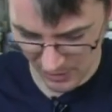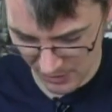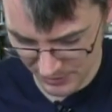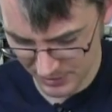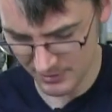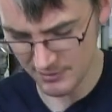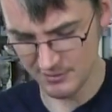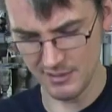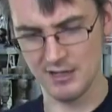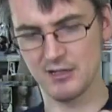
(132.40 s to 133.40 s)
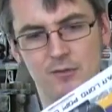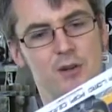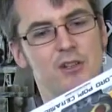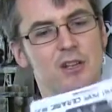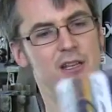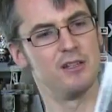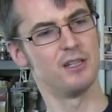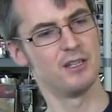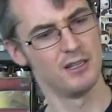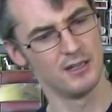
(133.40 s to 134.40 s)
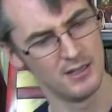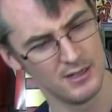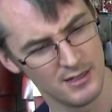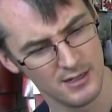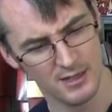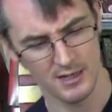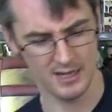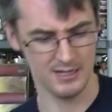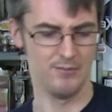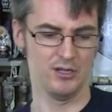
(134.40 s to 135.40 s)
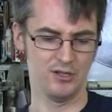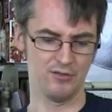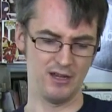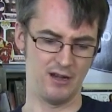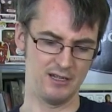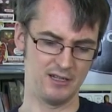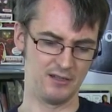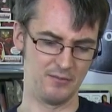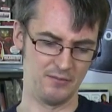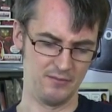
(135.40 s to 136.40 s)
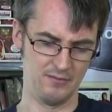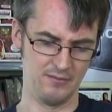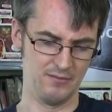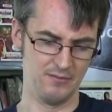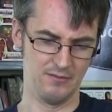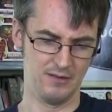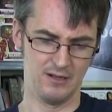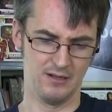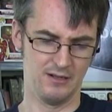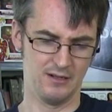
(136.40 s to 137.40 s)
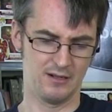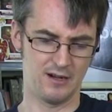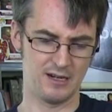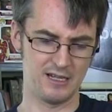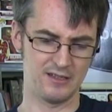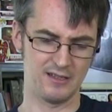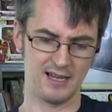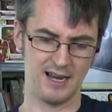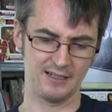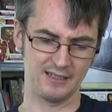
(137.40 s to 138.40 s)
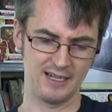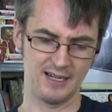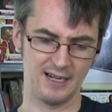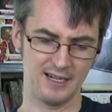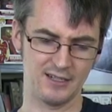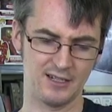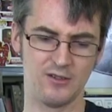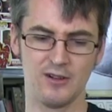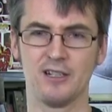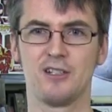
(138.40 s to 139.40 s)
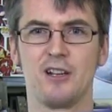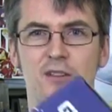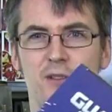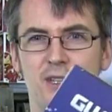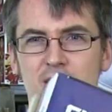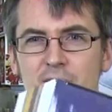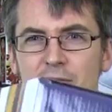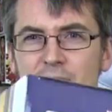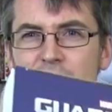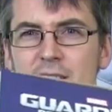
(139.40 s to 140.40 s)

got this, which is a mystery item. Guardians of the Galaxy Collector Corps exclusive.